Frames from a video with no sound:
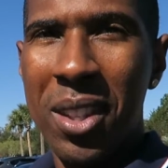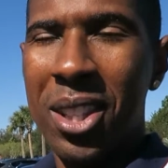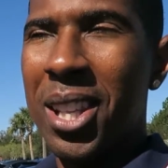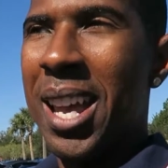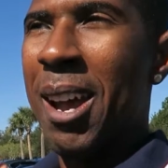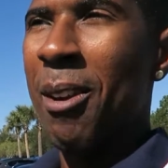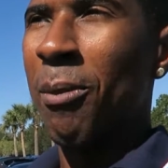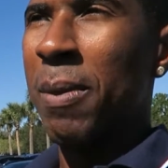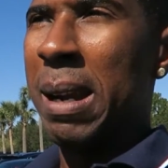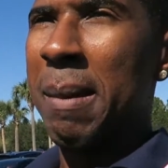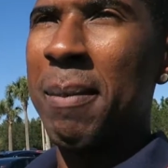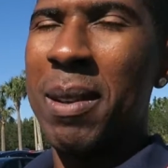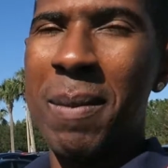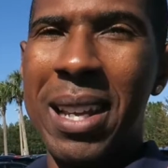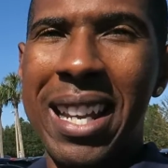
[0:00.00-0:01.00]
that
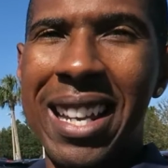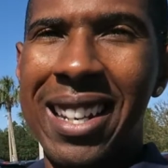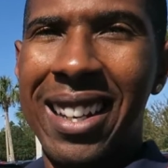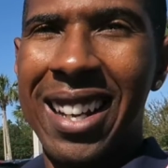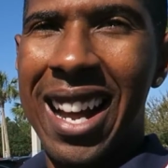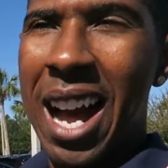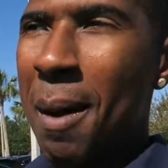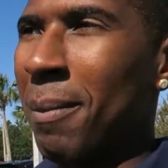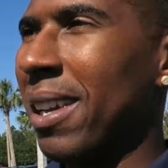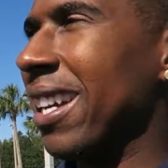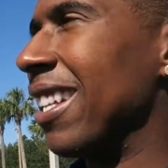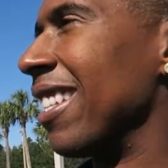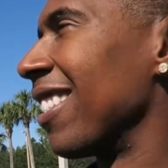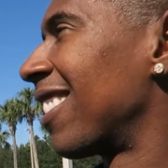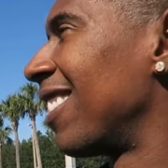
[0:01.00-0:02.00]
reamed me in the
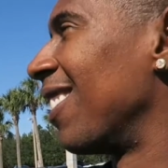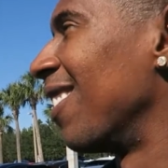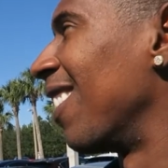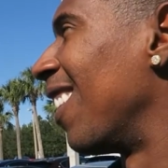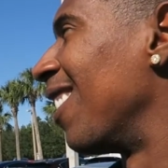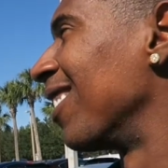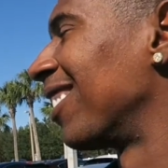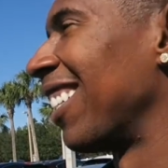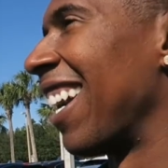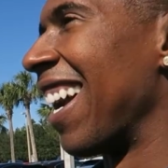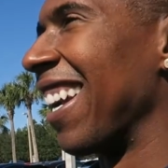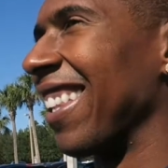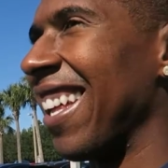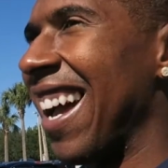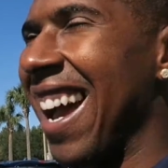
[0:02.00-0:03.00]
comments, you know,
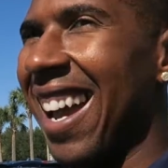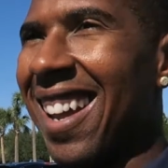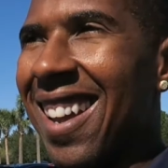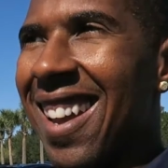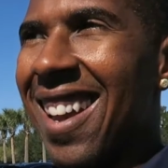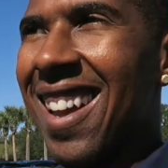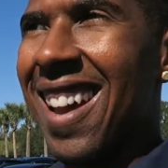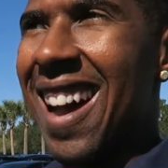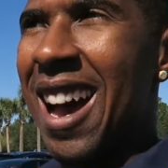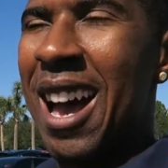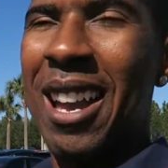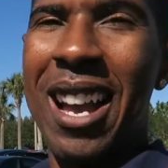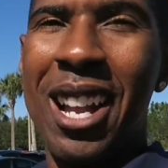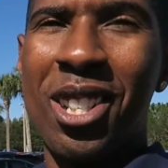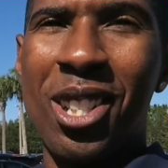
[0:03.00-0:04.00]
saying that
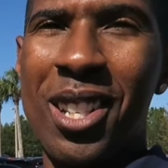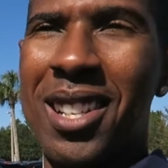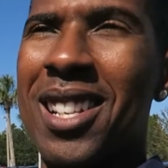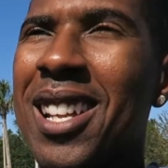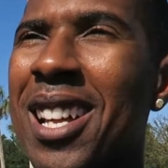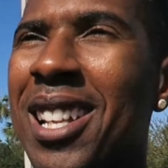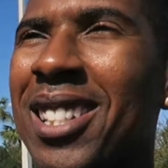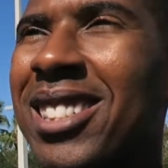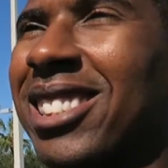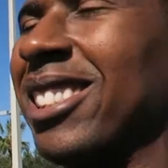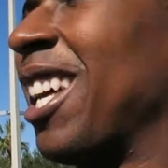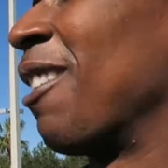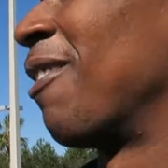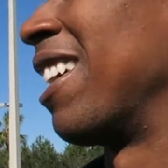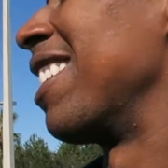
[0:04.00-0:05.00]
I shouldn't have
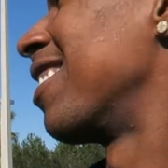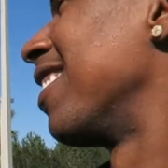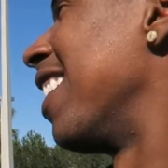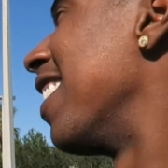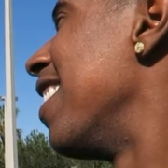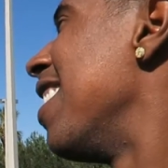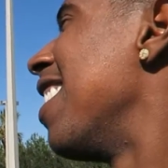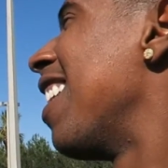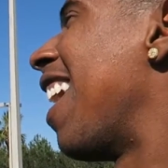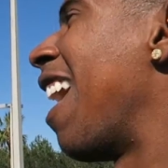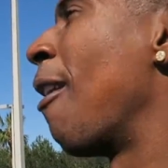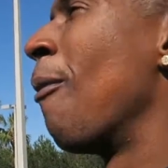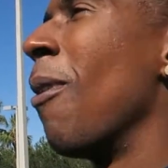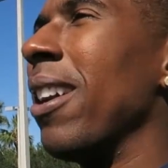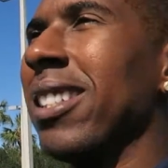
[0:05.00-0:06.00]
said what I said.
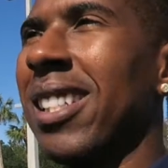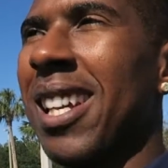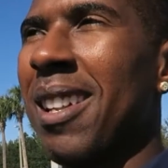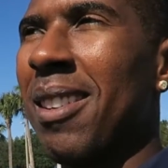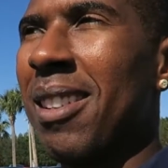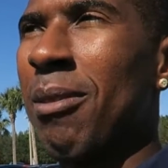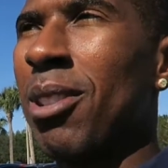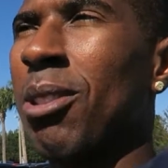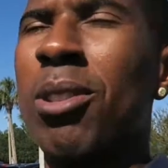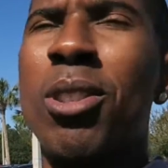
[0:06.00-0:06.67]
It was